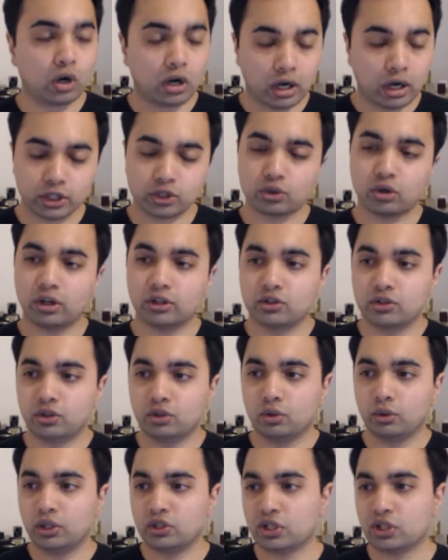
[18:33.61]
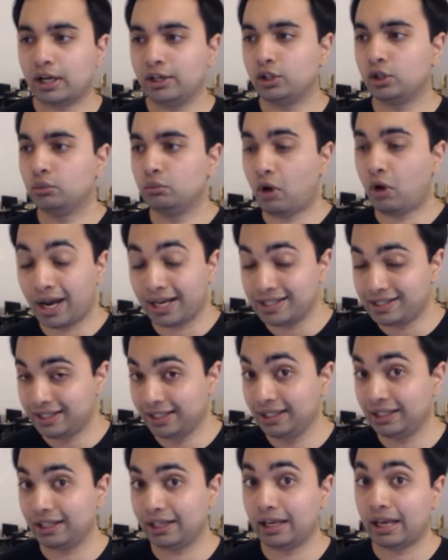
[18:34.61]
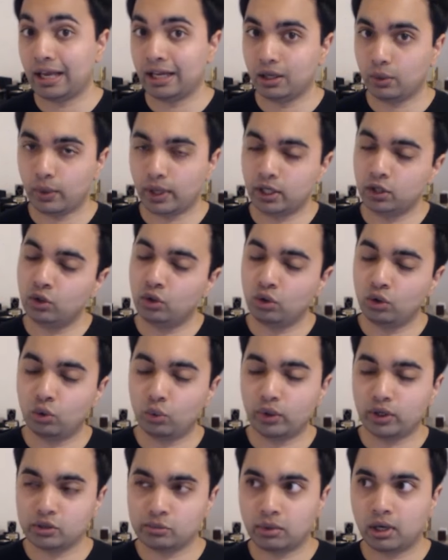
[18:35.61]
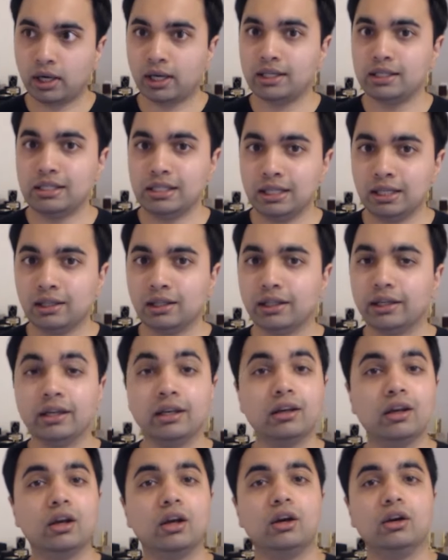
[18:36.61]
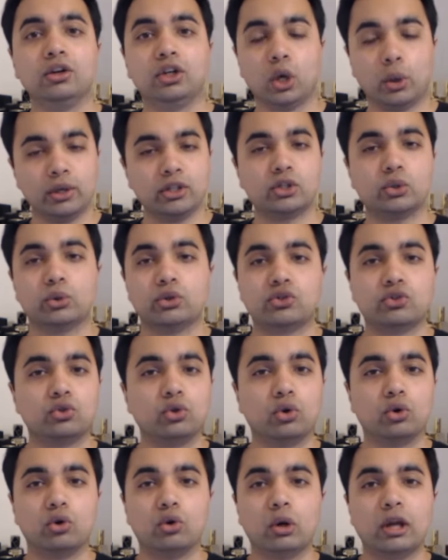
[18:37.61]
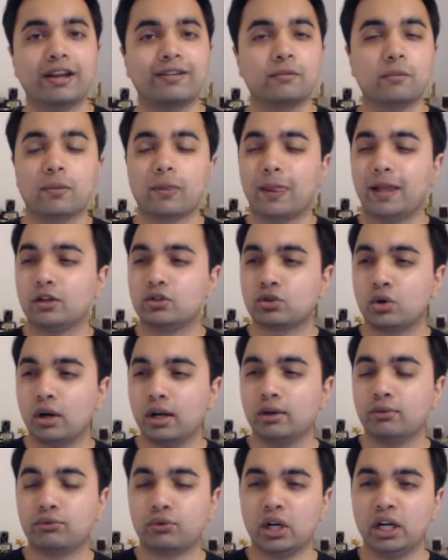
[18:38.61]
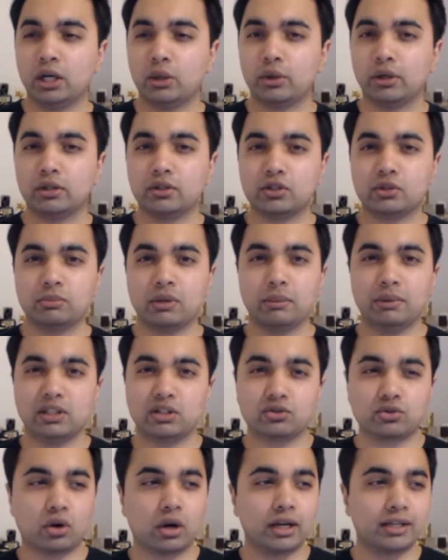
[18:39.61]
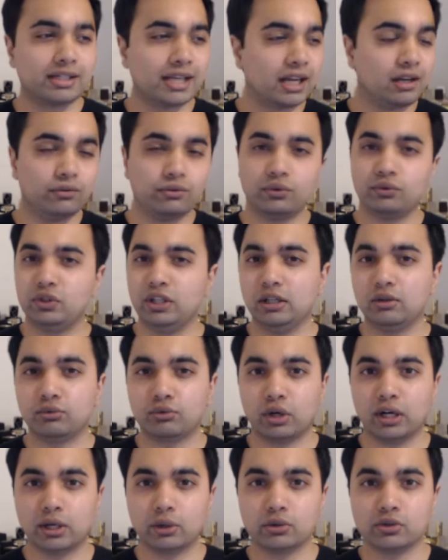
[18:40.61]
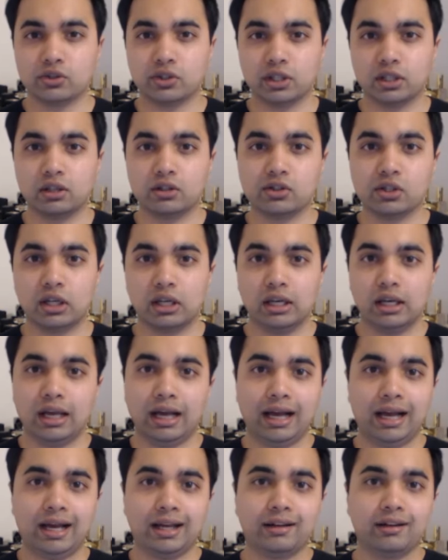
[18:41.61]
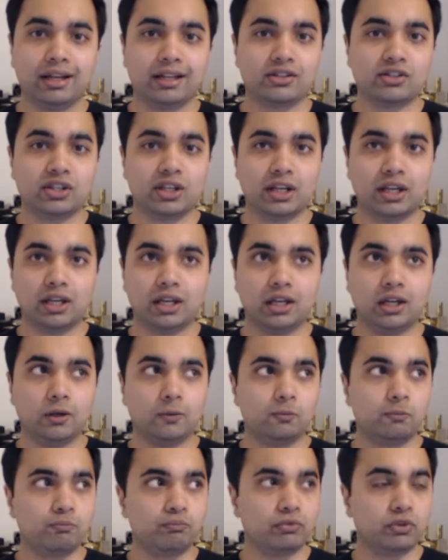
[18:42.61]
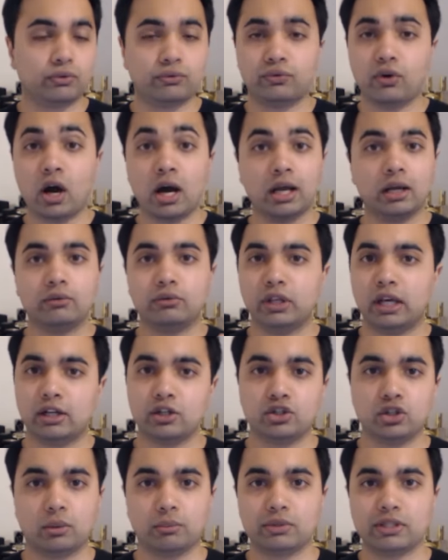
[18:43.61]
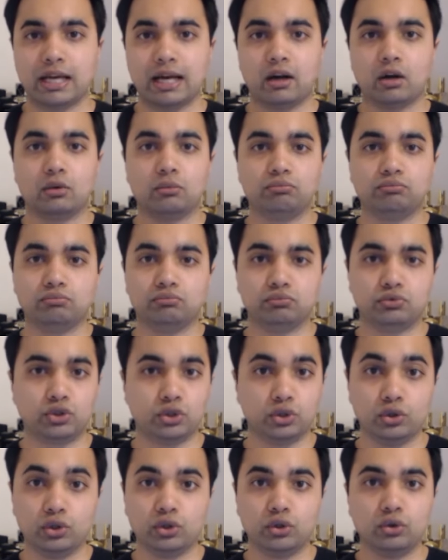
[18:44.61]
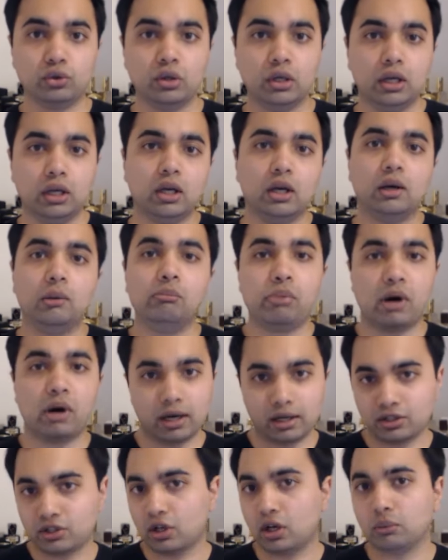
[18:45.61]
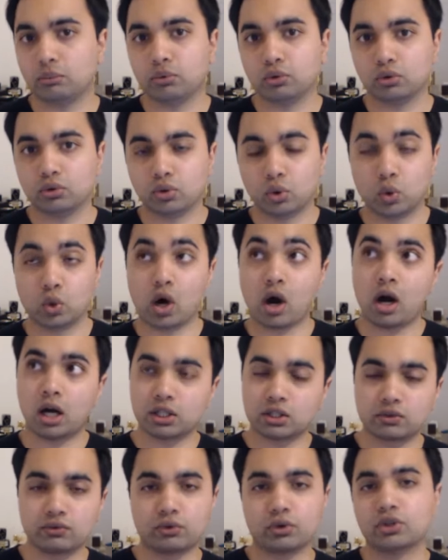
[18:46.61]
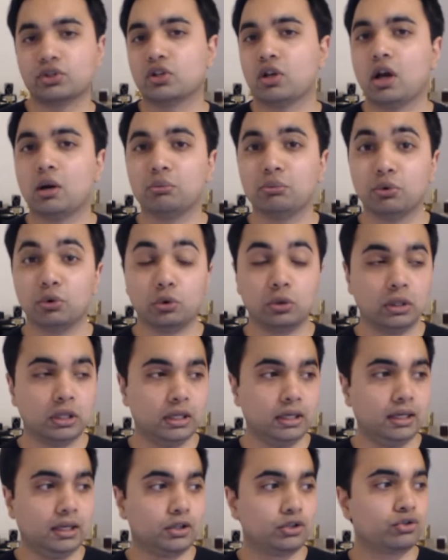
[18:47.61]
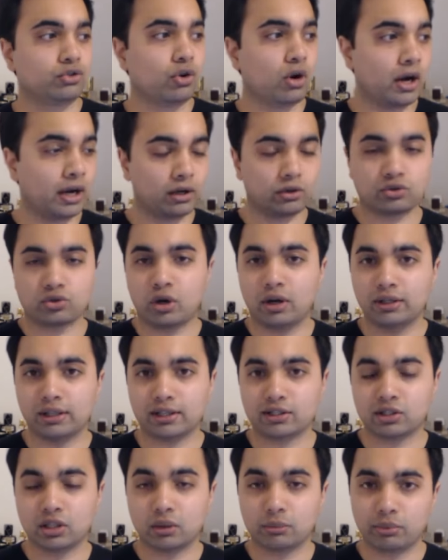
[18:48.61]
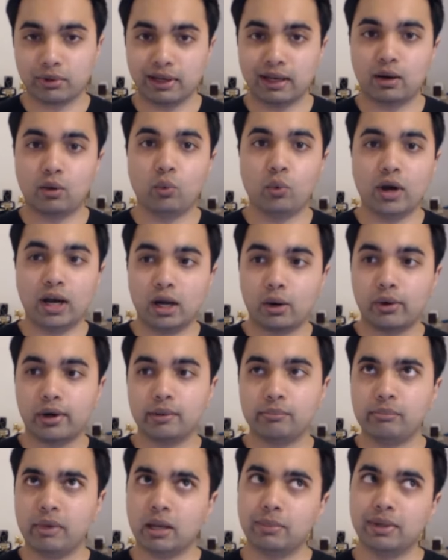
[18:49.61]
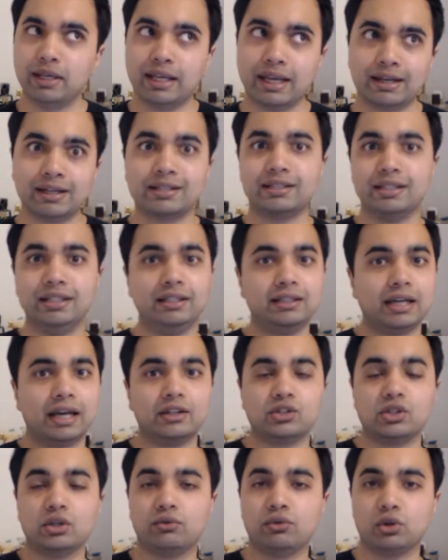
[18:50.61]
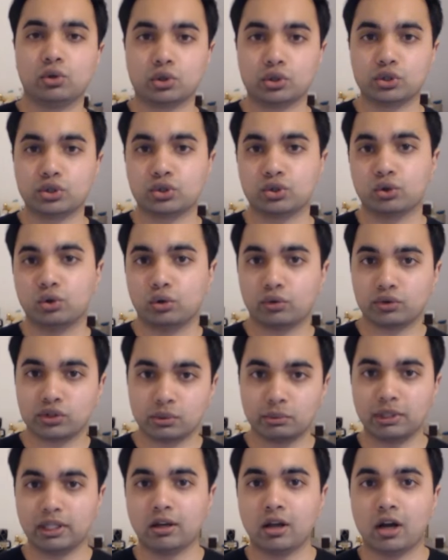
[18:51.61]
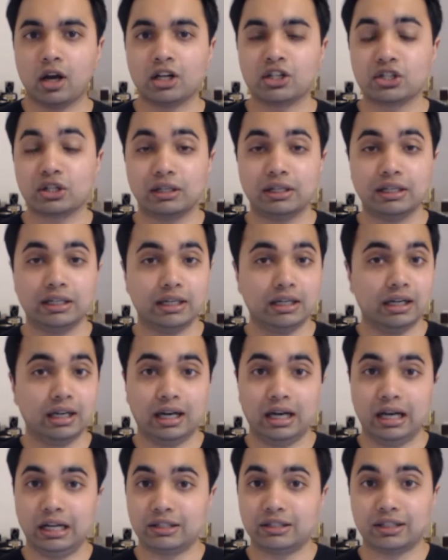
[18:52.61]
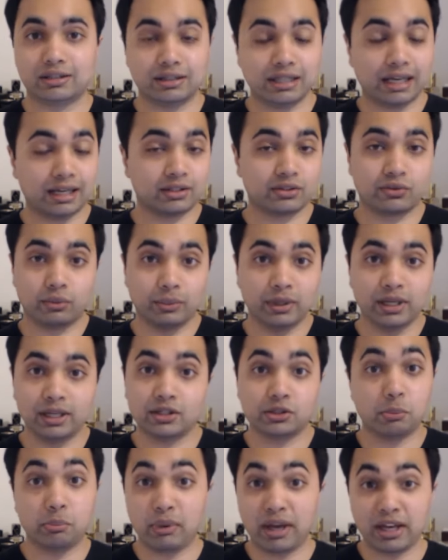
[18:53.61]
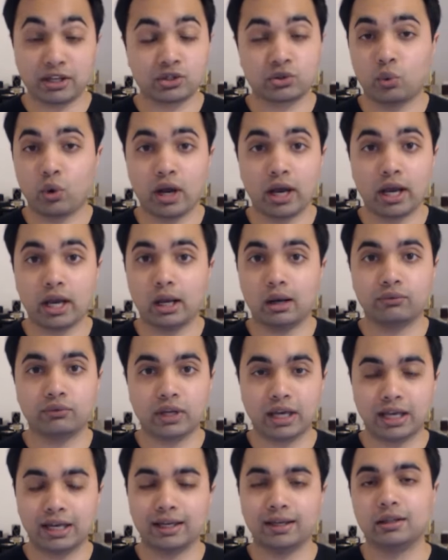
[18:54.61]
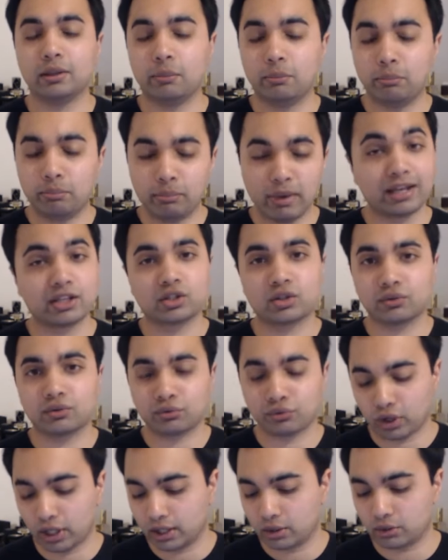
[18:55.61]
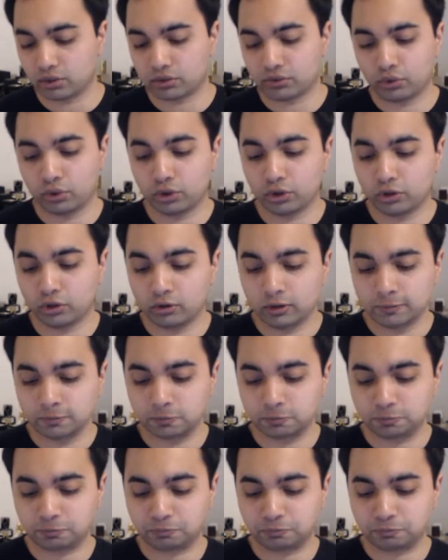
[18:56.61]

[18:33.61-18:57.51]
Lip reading: What I try to do is I ideally, anyway, not always, but ideally, go into a store, try a fragrance, maybe try 10, 15 fragrances, and let's say the five that jumped out to you, buy a sample or ask for a sample. Try that sample out, wear it, maybe get a decant if you're unsure, something larger. And just that's for me is the best way of getting the best fragrance for you.